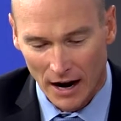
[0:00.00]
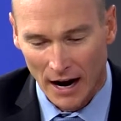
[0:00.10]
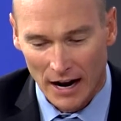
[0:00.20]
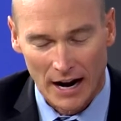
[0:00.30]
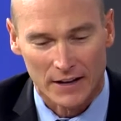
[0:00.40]

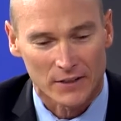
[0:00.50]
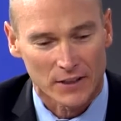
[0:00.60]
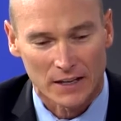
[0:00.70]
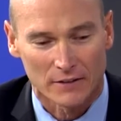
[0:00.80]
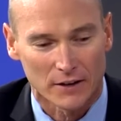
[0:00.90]
I can
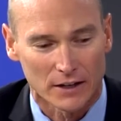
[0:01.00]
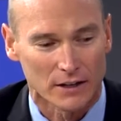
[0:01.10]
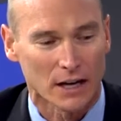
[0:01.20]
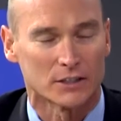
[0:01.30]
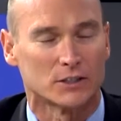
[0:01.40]
think of
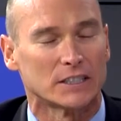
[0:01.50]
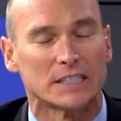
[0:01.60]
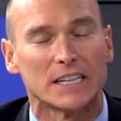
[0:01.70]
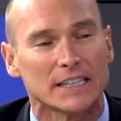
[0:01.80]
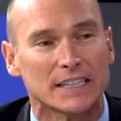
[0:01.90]
a
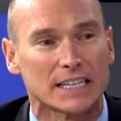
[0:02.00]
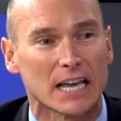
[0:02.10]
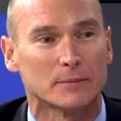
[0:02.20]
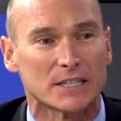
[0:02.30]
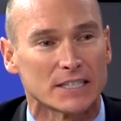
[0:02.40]
kid that
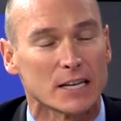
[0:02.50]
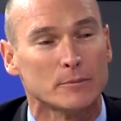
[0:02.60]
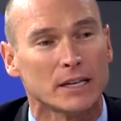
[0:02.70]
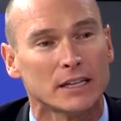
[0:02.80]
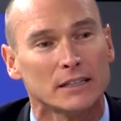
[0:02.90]
came to see
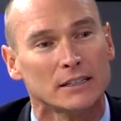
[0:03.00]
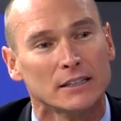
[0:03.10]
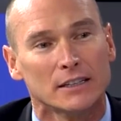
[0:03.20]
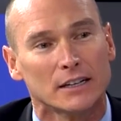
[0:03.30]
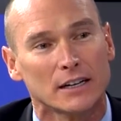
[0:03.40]
me
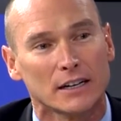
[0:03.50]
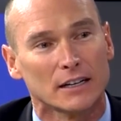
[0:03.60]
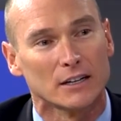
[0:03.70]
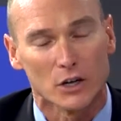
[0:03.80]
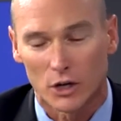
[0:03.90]

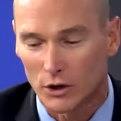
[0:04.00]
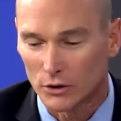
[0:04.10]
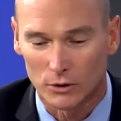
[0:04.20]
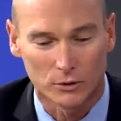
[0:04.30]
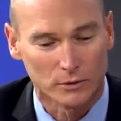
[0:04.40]

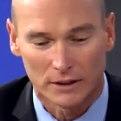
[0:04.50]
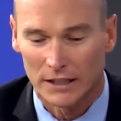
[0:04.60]
who